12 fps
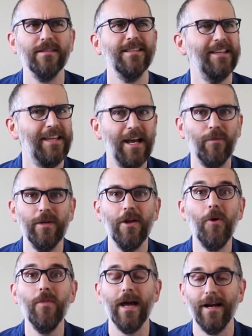It's like, yeah, we
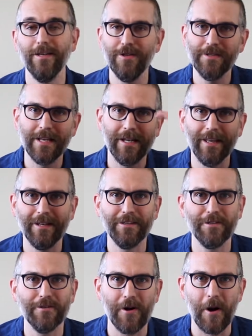know that because you said it at
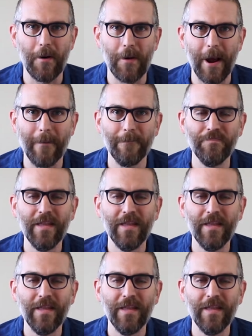the start, right?